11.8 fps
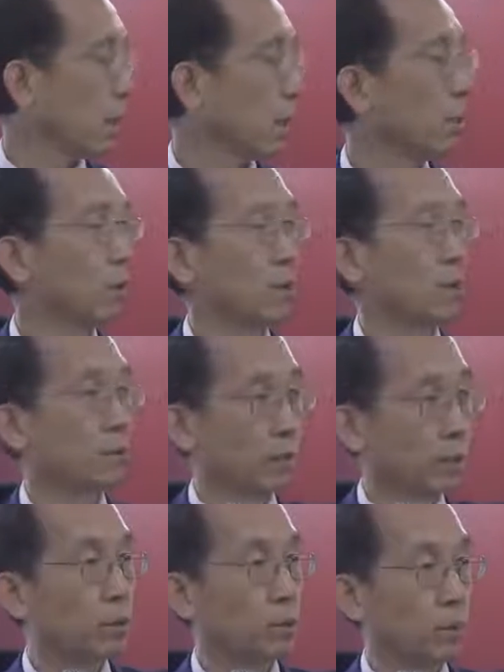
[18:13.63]
All the
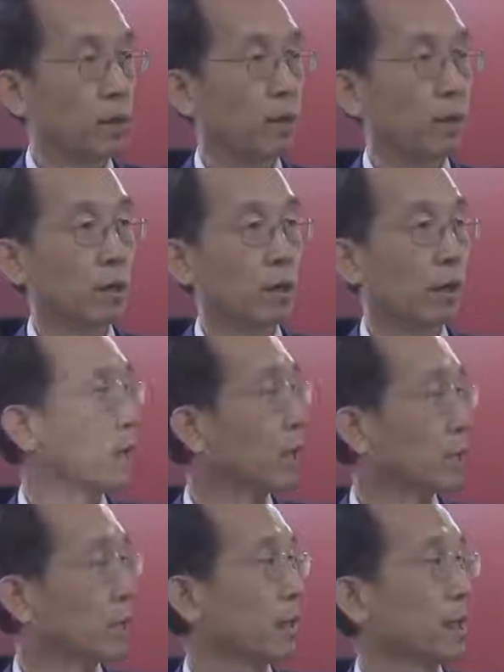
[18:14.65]
material
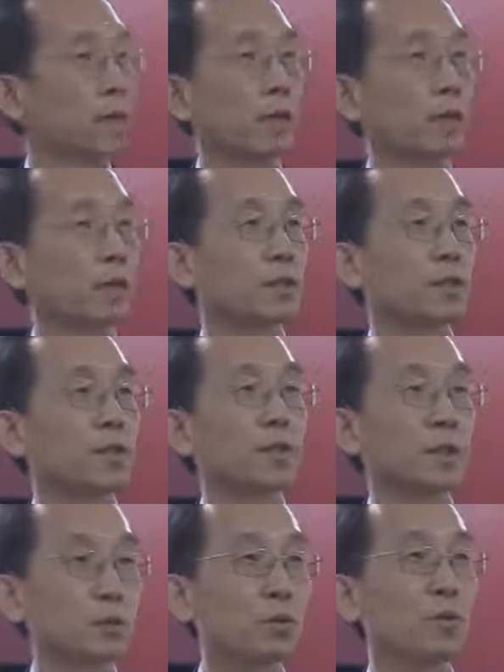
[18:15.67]
here in the
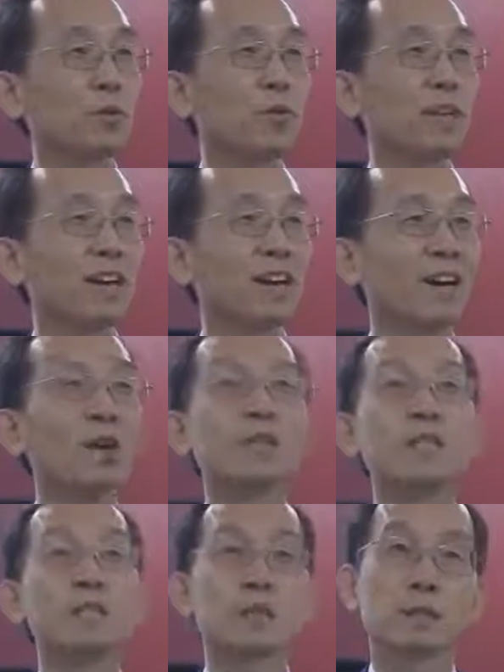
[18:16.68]
CD-ROM,
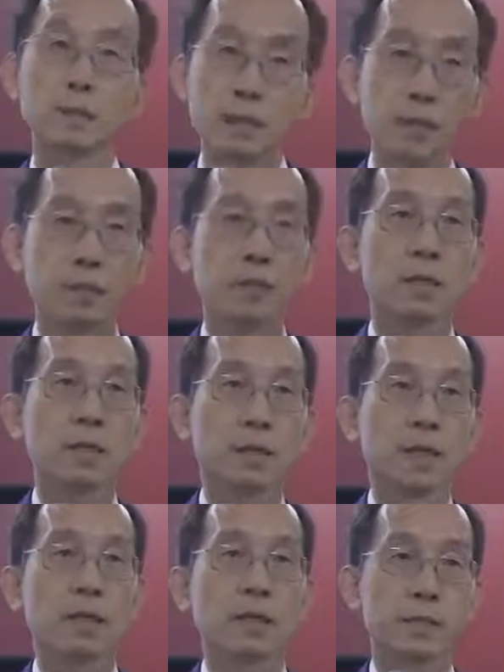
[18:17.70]
all the students
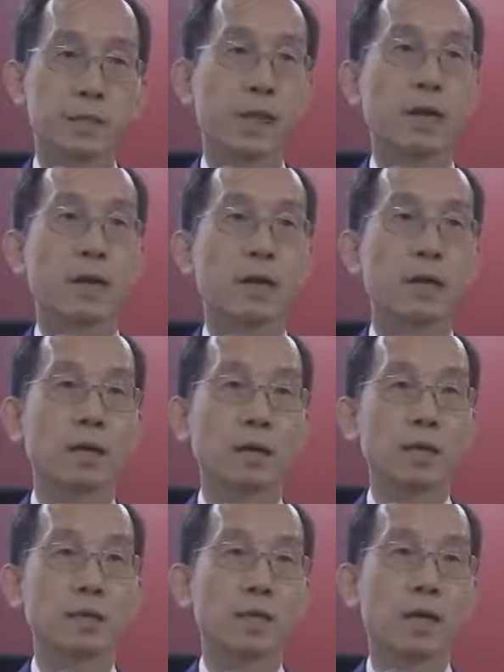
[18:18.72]
can share
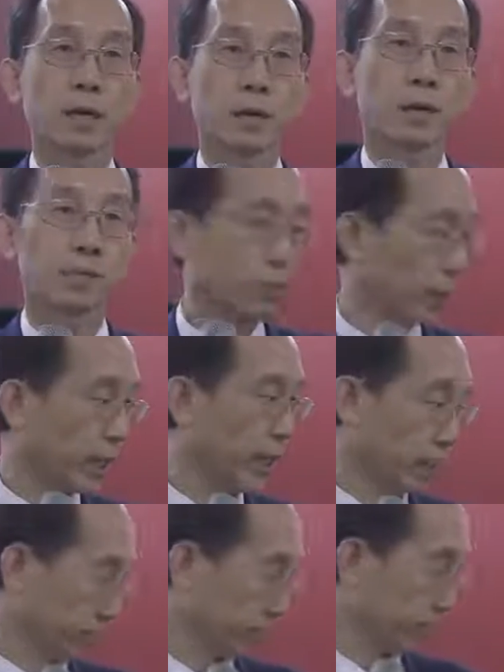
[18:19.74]
it freely.